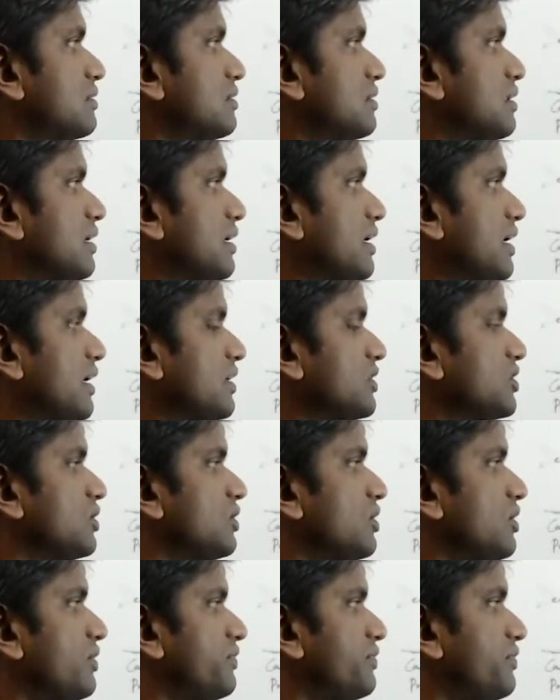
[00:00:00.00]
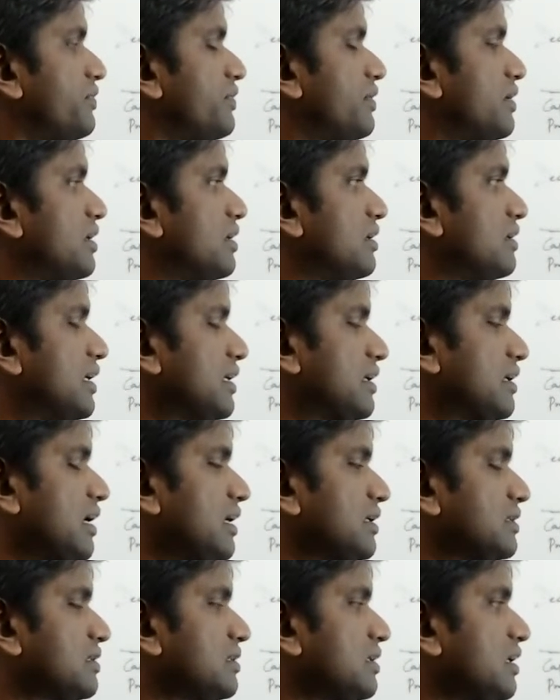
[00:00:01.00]
reduction of
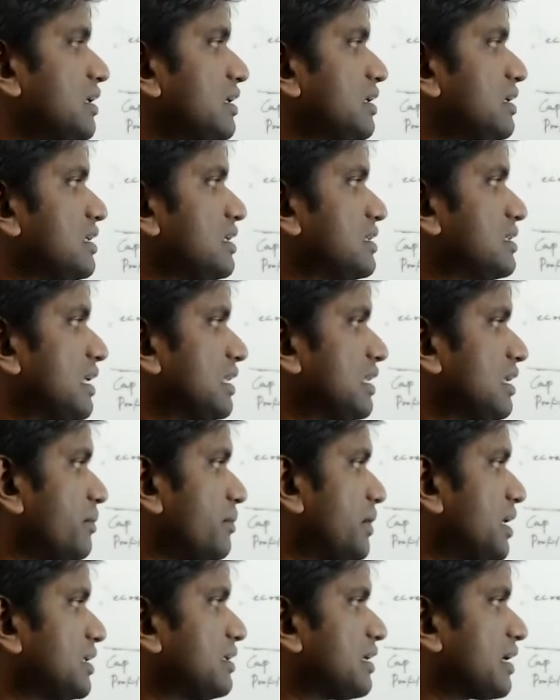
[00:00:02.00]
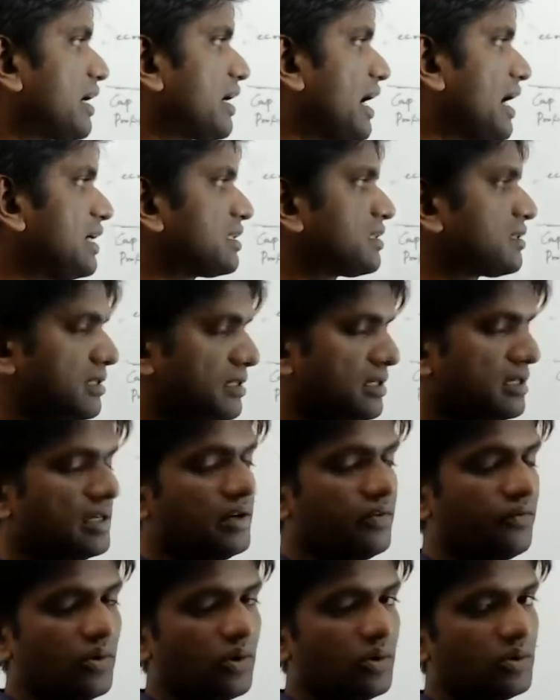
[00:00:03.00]
debtors is nothing but the cash
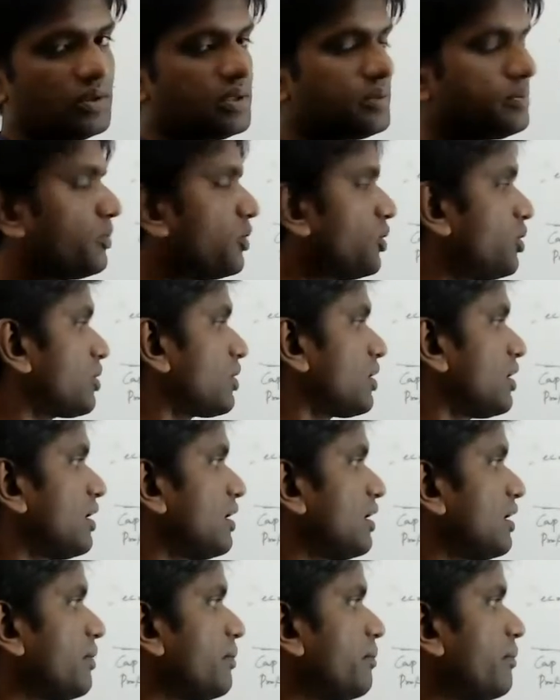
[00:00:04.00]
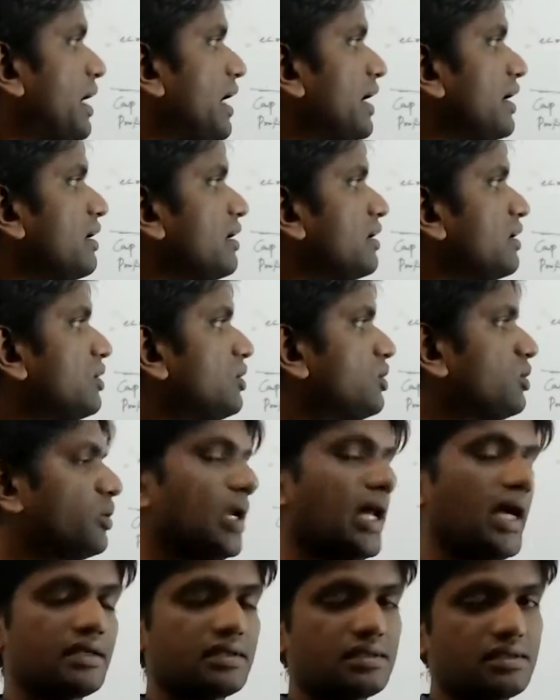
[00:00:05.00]
inflow is more by 2
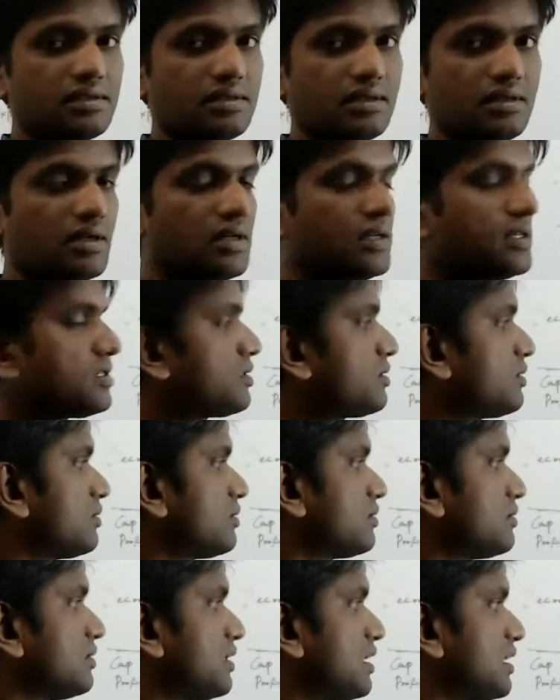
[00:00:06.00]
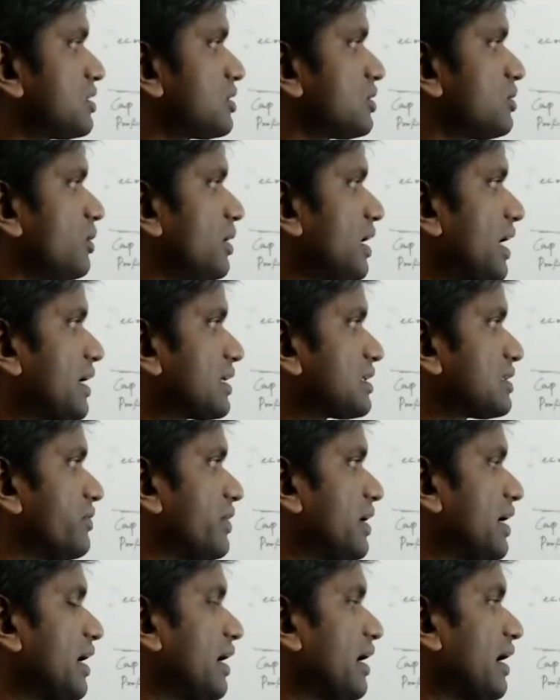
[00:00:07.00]
lakhs. So this 2 lakhs,
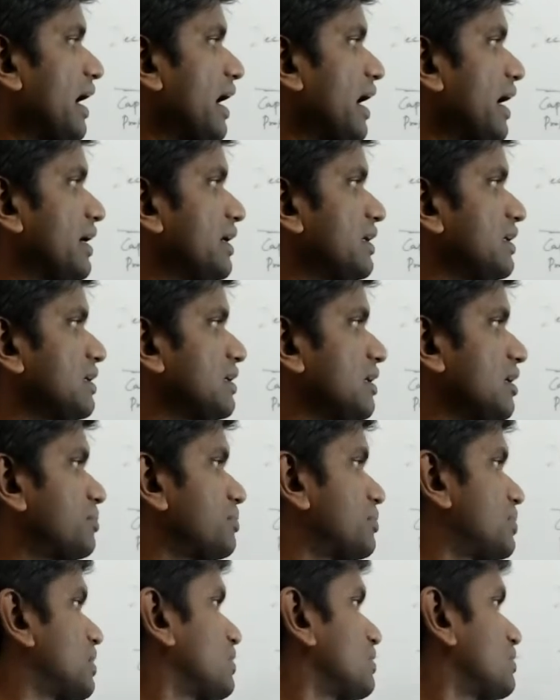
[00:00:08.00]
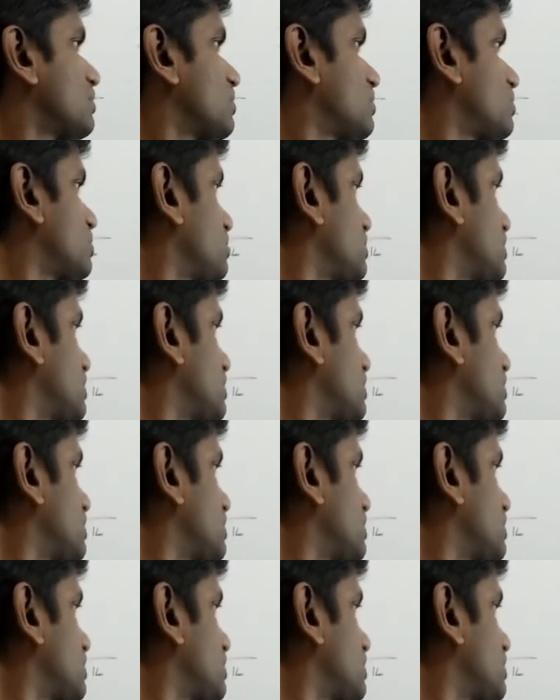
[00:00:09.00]
when I add it up to